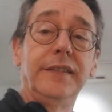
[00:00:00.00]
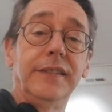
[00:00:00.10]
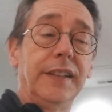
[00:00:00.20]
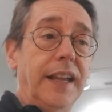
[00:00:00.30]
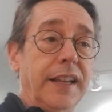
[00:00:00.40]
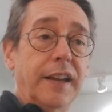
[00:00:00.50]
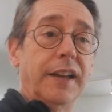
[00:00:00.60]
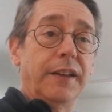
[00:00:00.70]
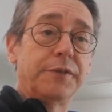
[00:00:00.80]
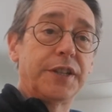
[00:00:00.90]
like I
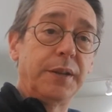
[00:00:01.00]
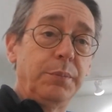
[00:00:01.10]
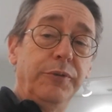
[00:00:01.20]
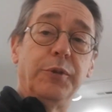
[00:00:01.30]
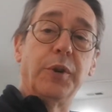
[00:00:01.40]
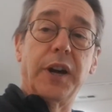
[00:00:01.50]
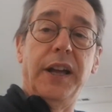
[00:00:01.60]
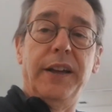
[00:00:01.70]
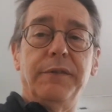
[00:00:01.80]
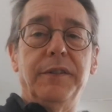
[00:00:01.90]
have said before, I
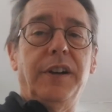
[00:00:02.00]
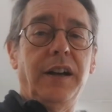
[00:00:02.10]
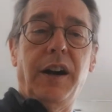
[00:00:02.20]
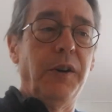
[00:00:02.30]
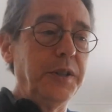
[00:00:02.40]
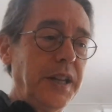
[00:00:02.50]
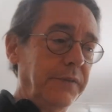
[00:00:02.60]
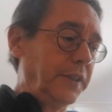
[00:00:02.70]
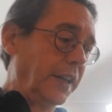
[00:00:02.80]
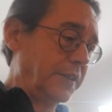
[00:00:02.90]
have I always
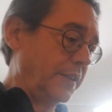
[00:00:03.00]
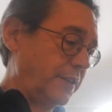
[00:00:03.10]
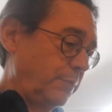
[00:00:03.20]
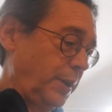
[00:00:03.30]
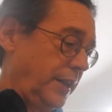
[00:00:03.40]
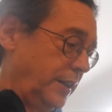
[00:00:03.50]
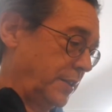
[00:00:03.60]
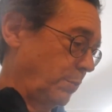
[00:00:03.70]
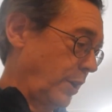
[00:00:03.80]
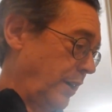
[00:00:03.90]
have dozens of paintings in
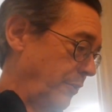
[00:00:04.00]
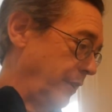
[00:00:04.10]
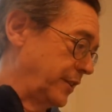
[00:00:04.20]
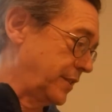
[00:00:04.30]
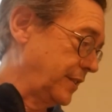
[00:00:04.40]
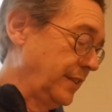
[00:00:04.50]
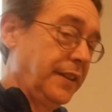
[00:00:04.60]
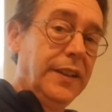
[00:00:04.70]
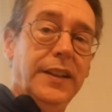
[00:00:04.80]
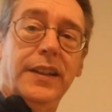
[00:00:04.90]
progress,
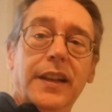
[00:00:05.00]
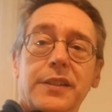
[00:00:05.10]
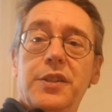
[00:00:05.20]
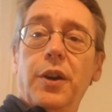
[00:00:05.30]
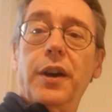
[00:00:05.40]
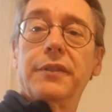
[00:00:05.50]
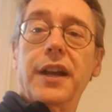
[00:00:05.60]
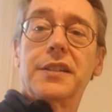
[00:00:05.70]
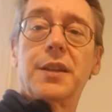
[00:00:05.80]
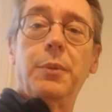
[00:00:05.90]
and so I've
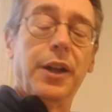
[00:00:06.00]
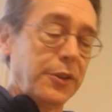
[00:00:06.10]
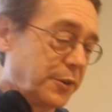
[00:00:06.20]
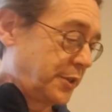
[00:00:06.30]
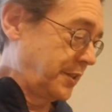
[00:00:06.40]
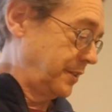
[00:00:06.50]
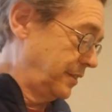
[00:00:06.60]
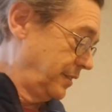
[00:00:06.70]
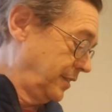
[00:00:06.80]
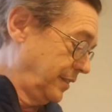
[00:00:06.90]
got some others
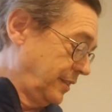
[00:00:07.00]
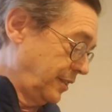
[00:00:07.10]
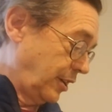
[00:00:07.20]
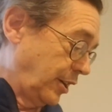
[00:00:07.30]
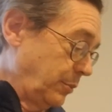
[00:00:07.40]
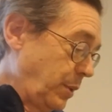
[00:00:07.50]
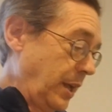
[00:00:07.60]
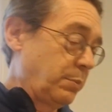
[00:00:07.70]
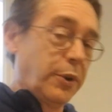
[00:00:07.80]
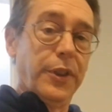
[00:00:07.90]
on
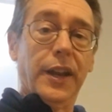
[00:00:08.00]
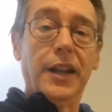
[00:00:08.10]
paper that I